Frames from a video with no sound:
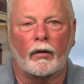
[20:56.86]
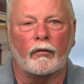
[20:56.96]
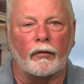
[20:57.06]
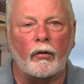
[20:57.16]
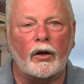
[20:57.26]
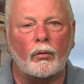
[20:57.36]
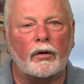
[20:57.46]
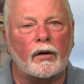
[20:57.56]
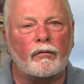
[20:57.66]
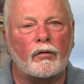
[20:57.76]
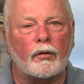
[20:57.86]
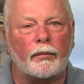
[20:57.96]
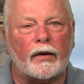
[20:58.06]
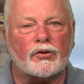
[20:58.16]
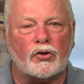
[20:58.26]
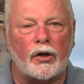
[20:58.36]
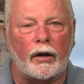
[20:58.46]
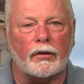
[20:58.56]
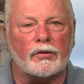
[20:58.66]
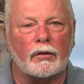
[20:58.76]
Voting will give you the best
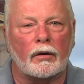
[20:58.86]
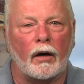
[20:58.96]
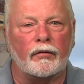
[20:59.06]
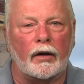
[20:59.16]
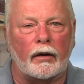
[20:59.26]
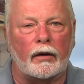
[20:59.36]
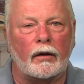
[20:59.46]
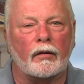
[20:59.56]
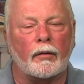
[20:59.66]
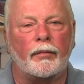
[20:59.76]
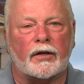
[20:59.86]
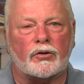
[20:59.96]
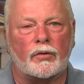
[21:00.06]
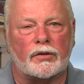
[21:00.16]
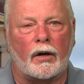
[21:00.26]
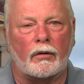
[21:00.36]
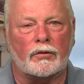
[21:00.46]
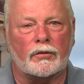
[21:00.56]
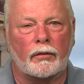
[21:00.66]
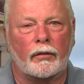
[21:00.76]
chance of getting the best results.